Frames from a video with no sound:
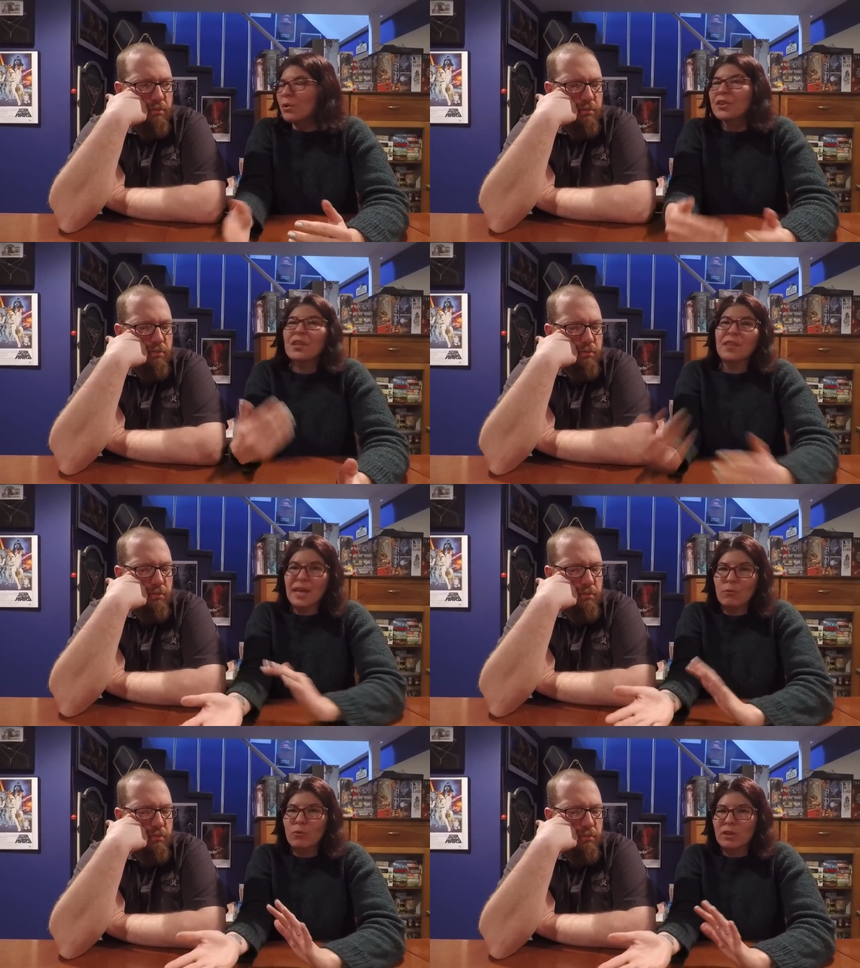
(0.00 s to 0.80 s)
Speaker 1: But then
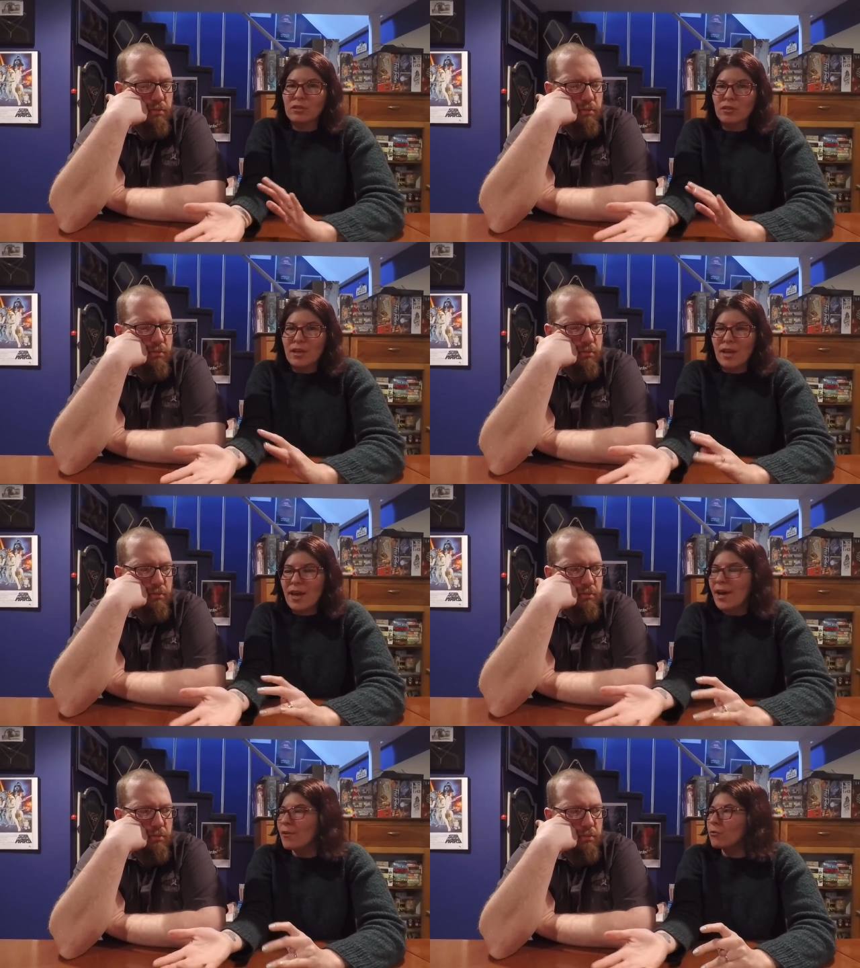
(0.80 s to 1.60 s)
that went
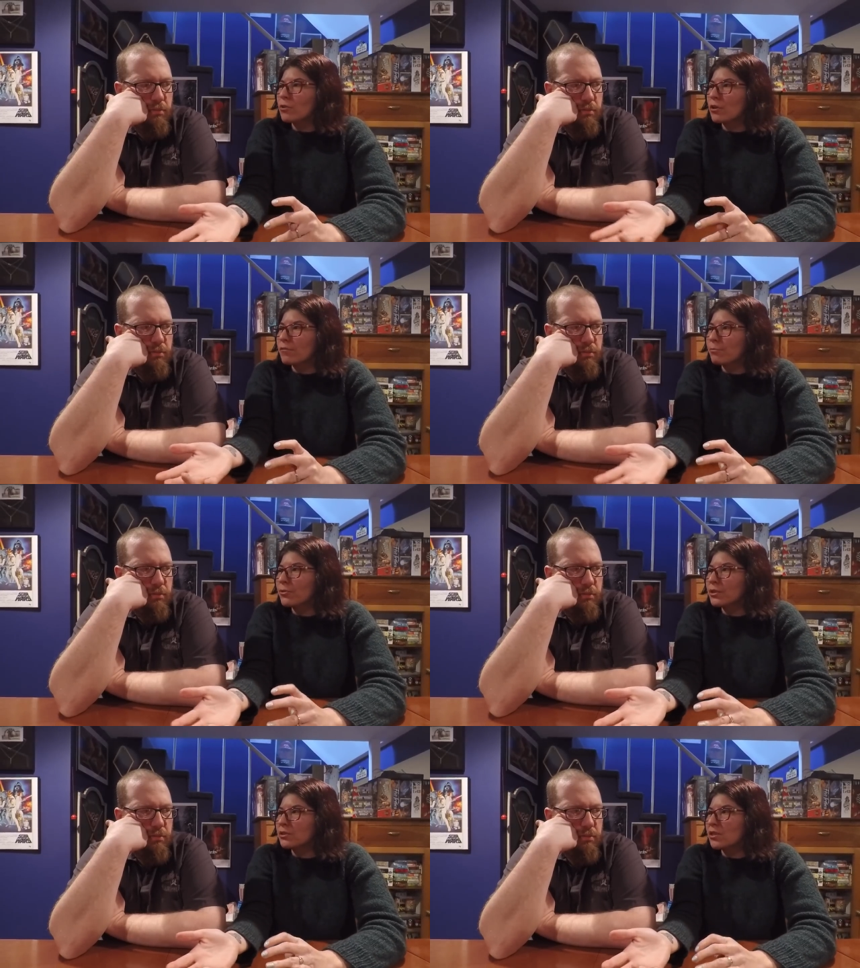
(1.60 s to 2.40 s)
out of
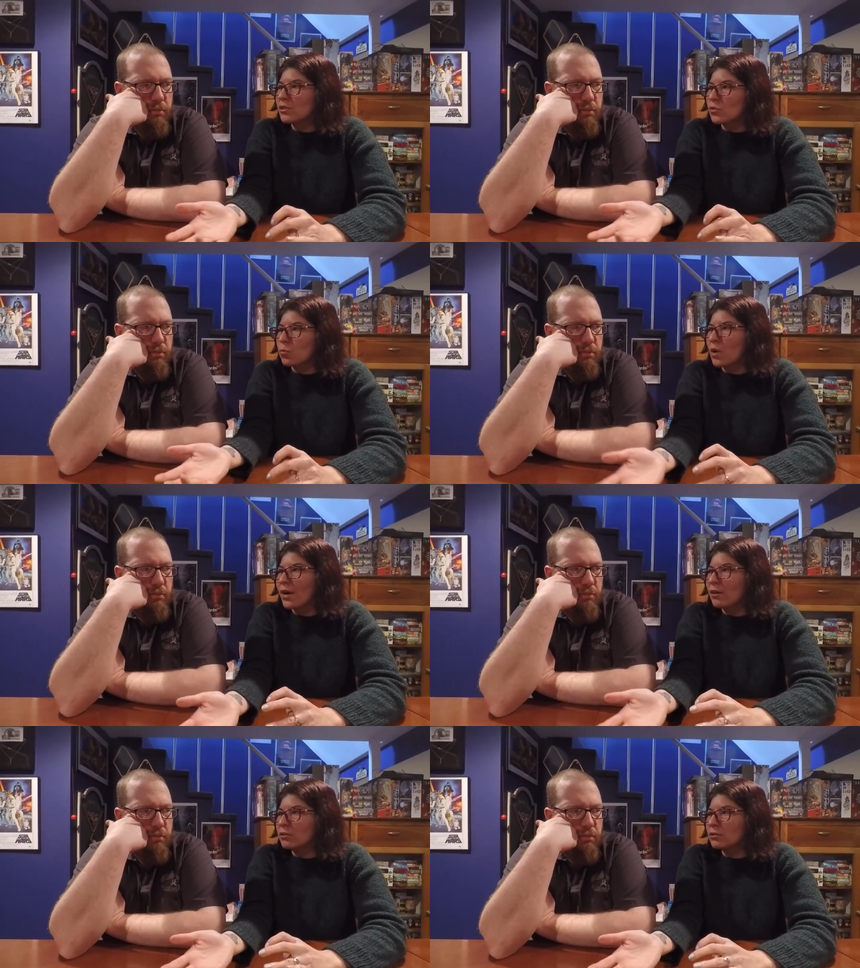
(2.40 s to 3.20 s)
print as
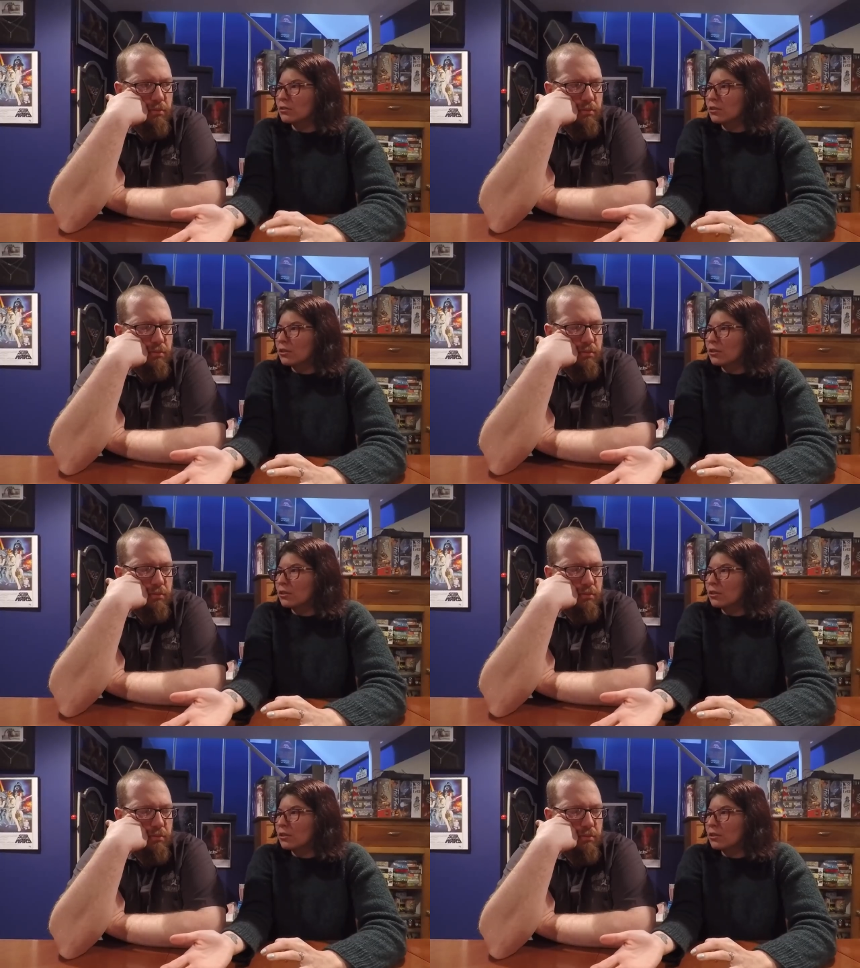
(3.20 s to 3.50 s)
well